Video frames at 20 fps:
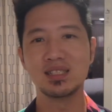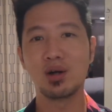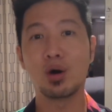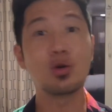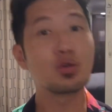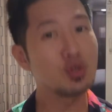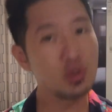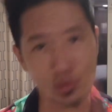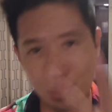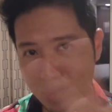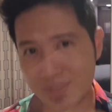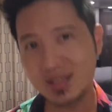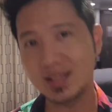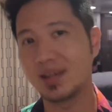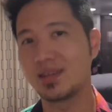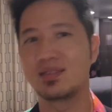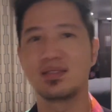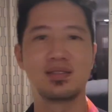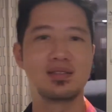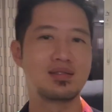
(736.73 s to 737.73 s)
or 2
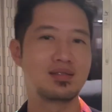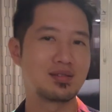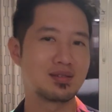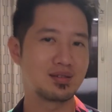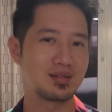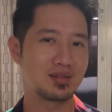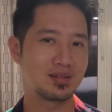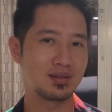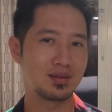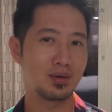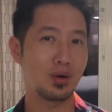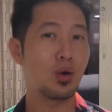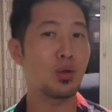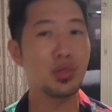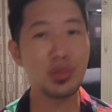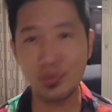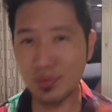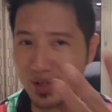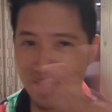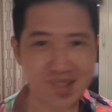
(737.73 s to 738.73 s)
slices, or
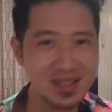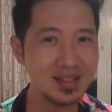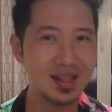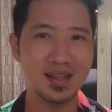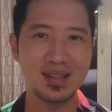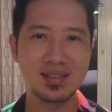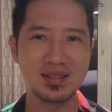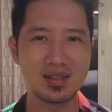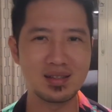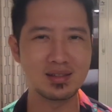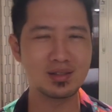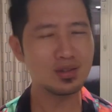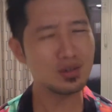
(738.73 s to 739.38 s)
3 slices,